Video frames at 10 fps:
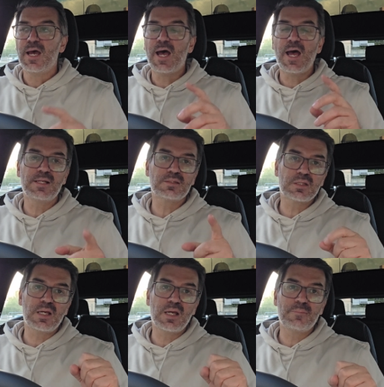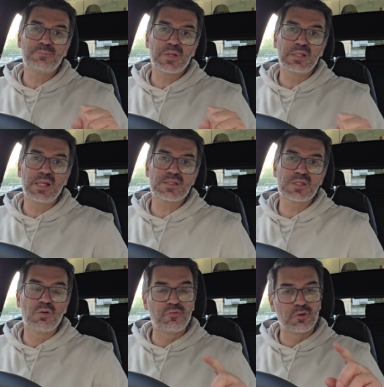And um, let's
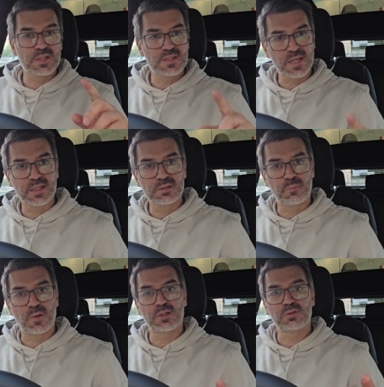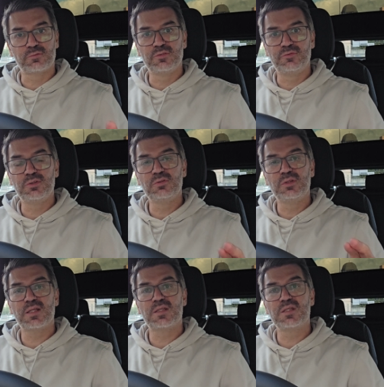go for the second part of the video
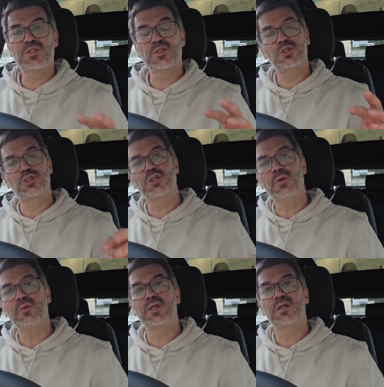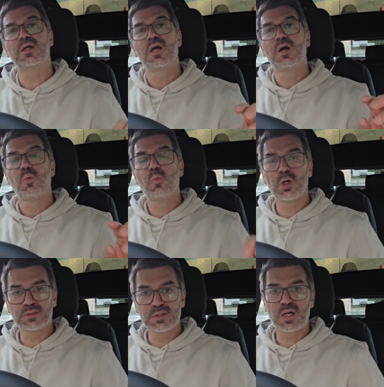that is showing
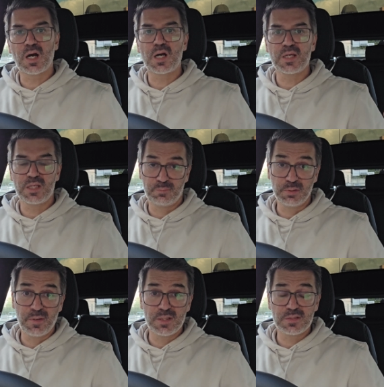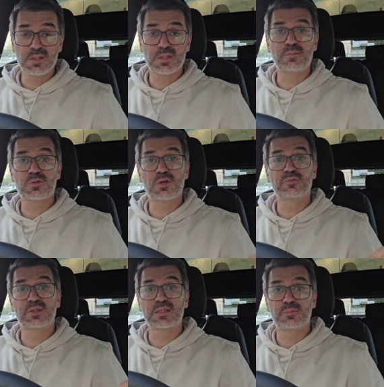what the car implements in terms
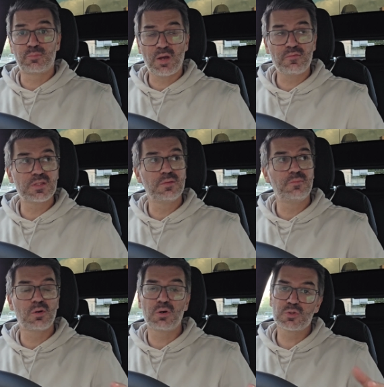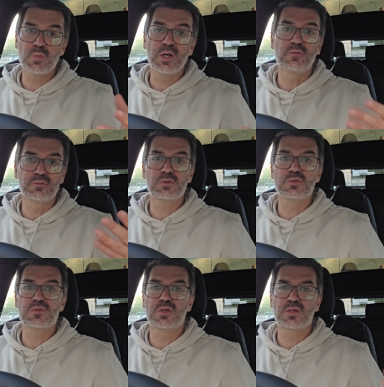of data privacy because one of the
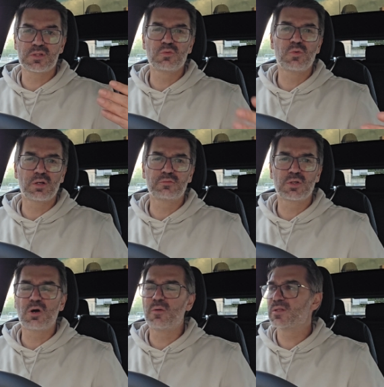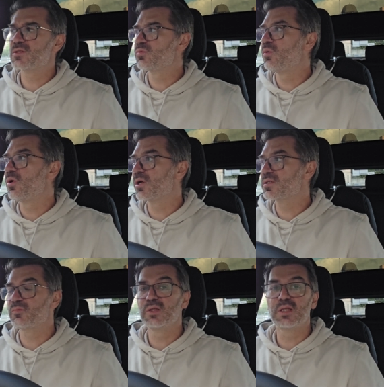concerns and one of the comments
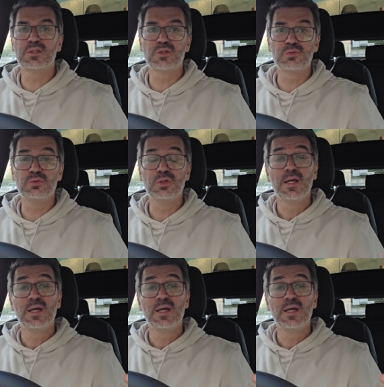was related to